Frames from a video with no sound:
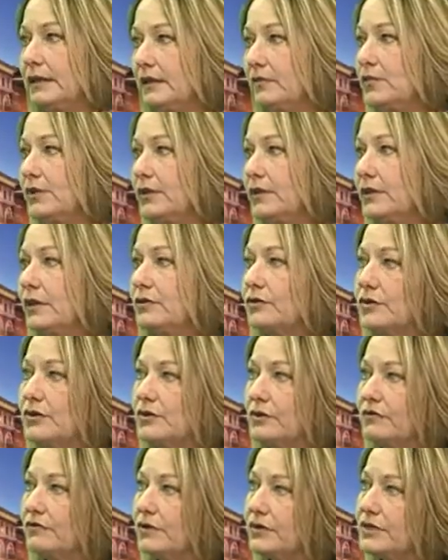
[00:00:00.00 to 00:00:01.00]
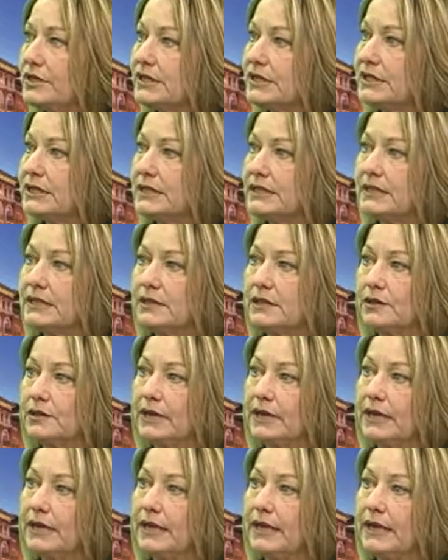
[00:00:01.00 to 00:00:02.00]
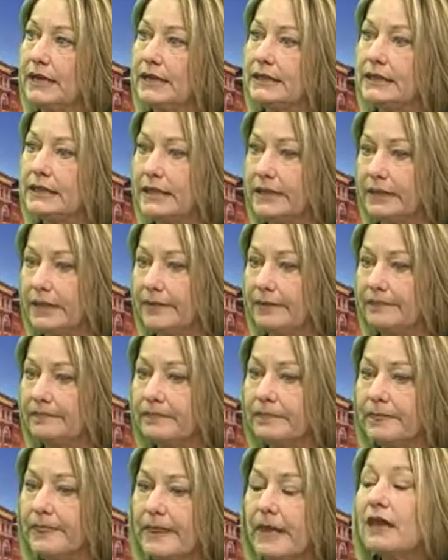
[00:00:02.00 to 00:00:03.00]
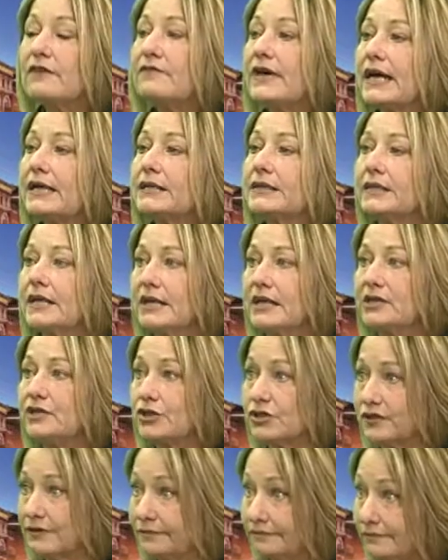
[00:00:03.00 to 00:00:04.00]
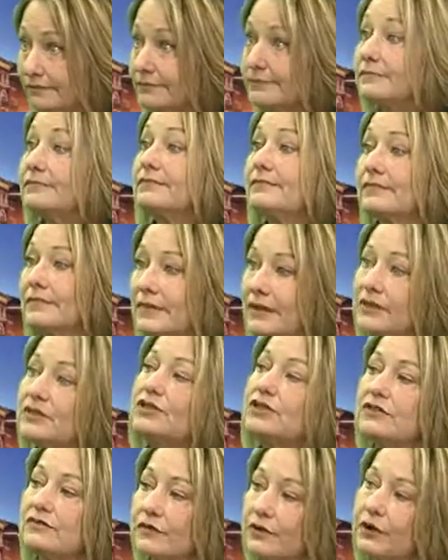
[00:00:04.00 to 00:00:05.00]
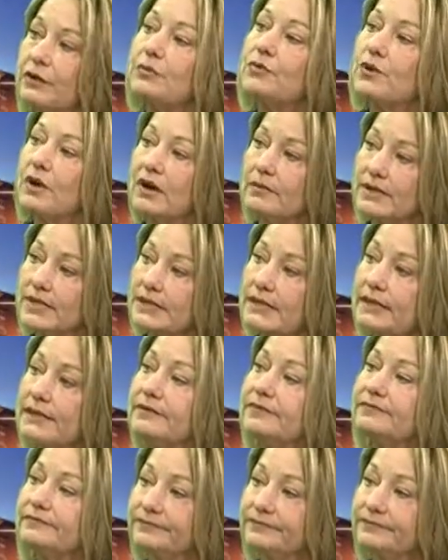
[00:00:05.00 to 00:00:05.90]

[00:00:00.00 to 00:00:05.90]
one of the other universities is looking at a vaccination. Which is very promising.